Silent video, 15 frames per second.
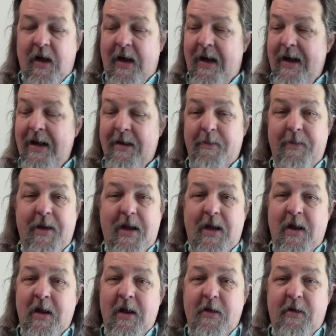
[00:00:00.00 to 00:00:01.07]
I am
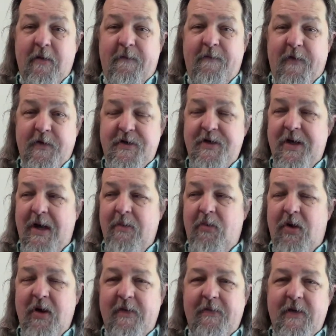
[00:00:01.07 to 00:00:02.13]
not the first time
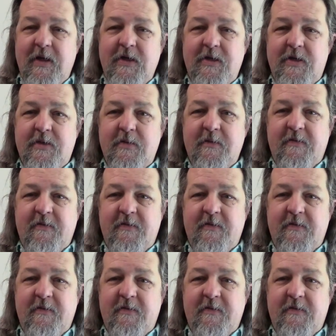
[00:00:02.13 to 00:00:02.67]
one of these